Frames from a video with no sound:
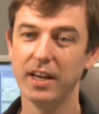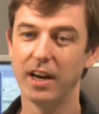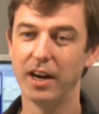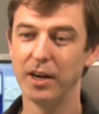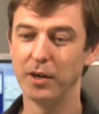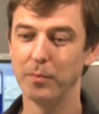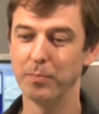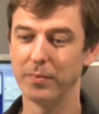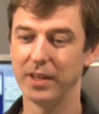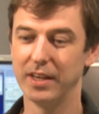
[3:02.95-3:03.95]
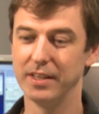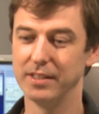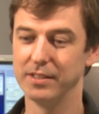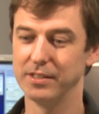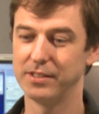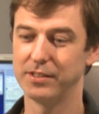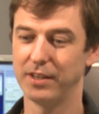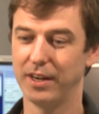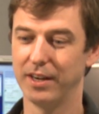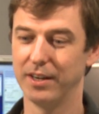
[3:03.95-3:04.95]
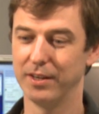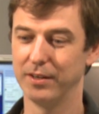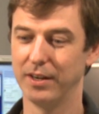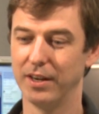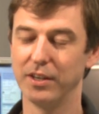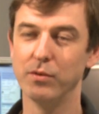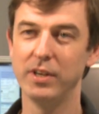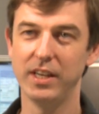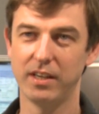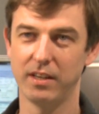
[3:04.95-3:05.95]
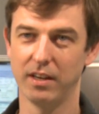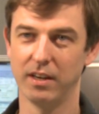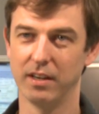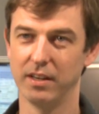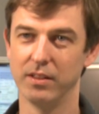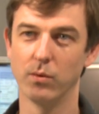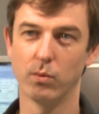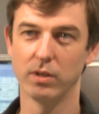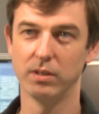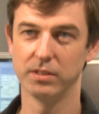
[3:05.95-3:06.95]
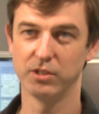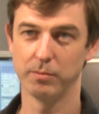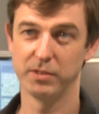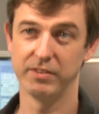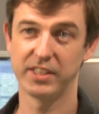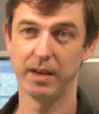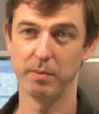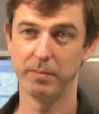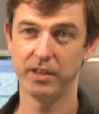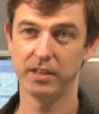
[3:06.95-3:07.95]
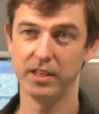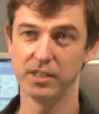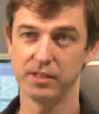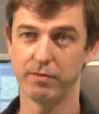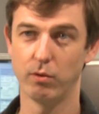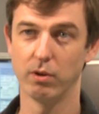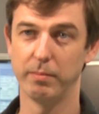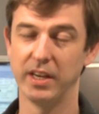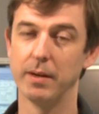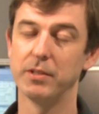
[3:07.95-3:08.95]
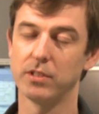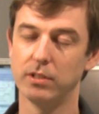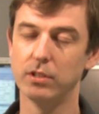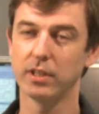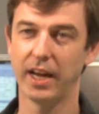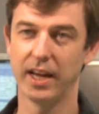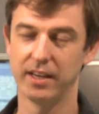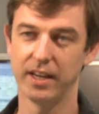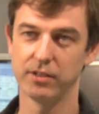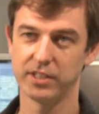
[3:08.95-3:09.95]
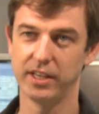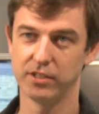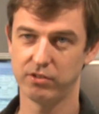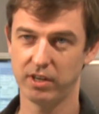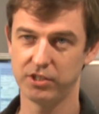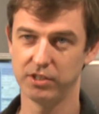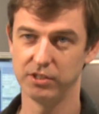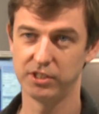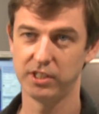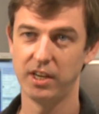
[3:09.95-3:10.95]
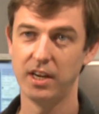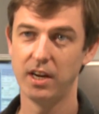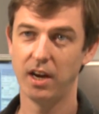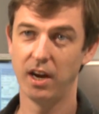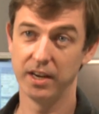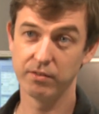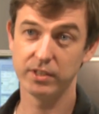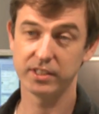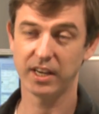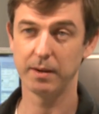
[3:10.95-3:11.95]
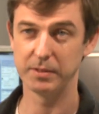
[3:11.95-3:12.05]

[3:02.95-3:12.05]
um, is uh, uh, unique uh, in the world in terms of its capabilities for being able to look at nanoscale structures uh, in real time